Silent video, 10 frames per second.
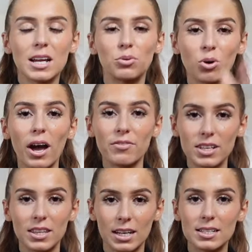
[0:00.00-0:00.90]
Now, not
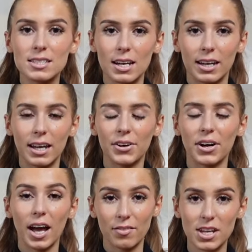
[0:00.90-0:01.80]
everything is still in here. I
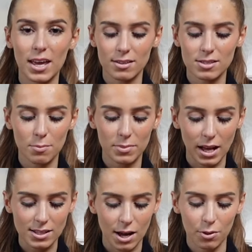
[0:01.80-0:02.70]
have taken some
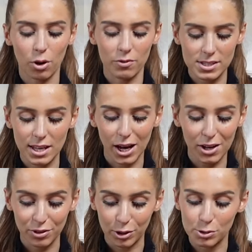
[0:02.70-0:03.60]
things out that obviously I
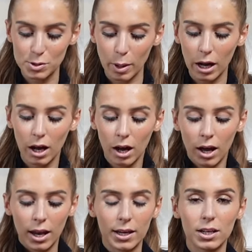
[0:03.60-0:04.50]
have used, but
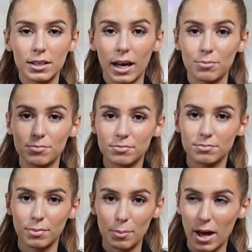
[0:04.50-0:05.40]
like, yeah,
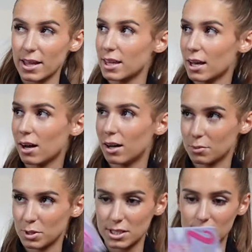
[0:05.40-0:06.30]
my birthday card,
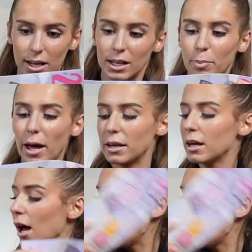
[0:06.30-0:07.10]
which is slightly bent.